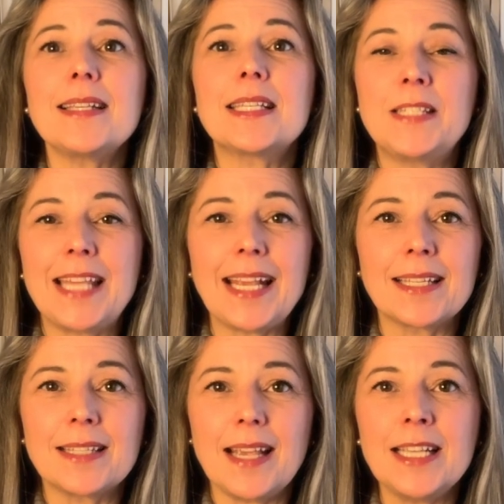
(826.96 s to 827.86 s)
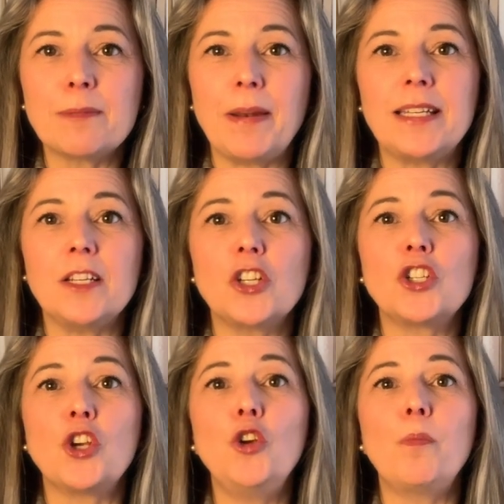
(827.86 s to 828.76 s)
6 is split into
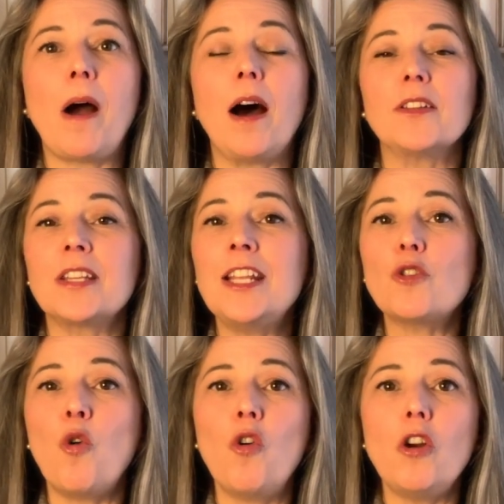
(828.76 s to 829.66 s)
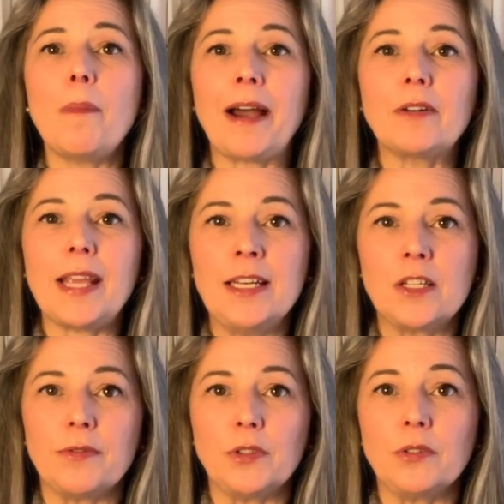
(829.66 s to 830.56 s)
2 parts, and it's all about
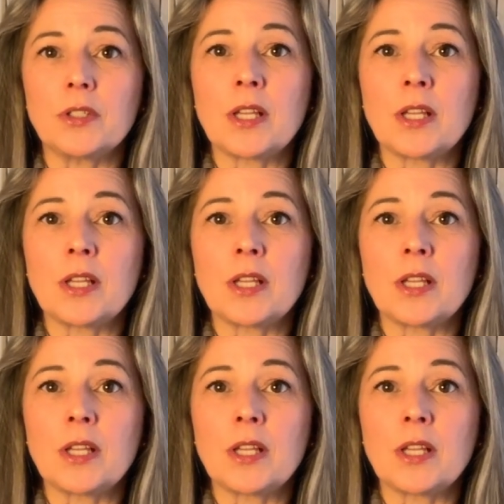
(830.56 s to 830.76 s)
intervals.